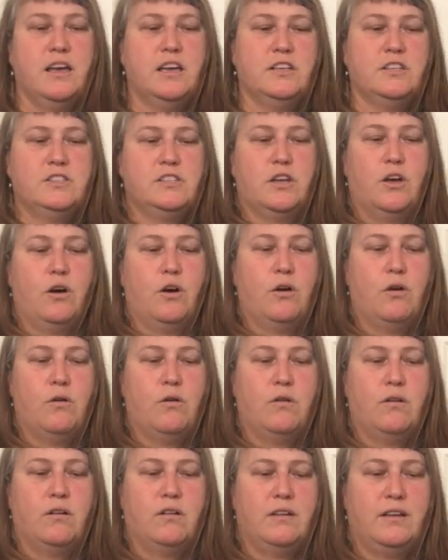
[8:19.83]

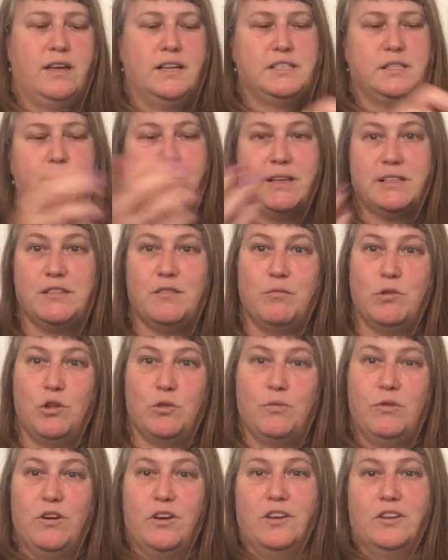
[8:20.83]
So it's the best of both
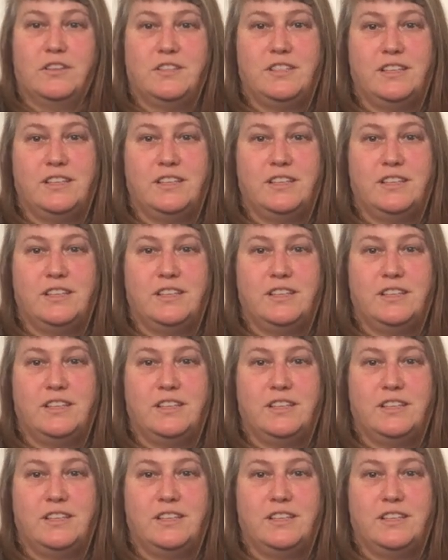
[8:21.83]
worlds.